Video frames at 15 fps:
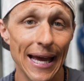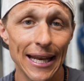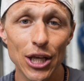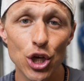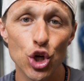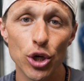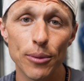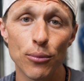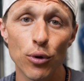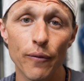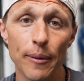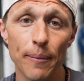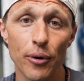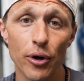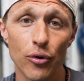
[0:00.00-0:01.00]
any good
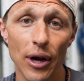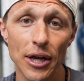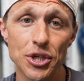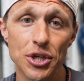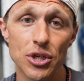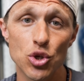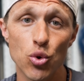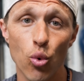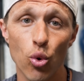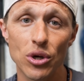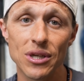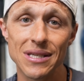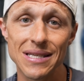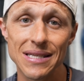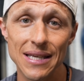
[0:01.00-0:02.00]
movement progression
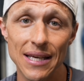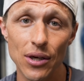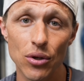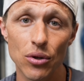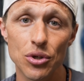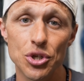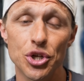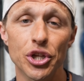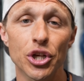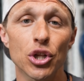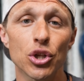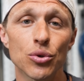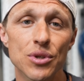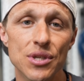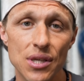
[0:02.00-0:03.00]
towards a skill should
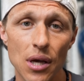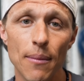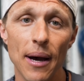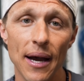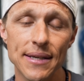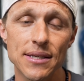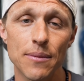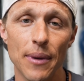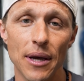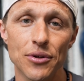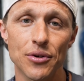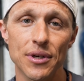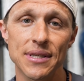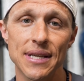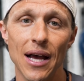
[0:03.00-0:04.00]
include some
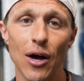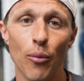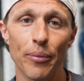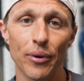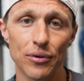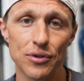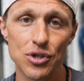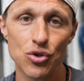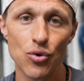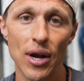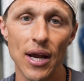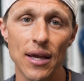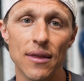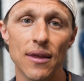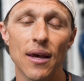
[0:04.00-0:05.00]
isometrics to help build
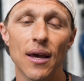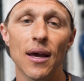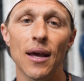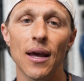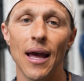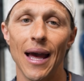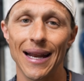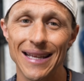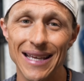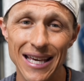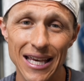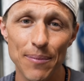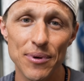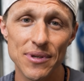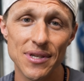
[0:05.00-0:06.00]
strength at
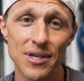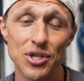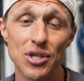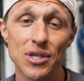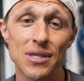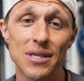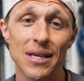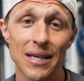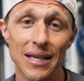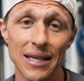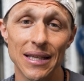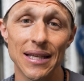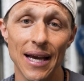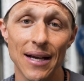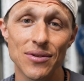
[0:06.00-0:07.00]
key positions
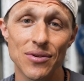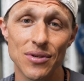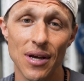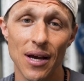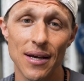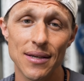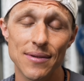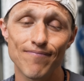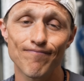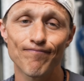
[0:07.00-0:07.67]
in the exercise.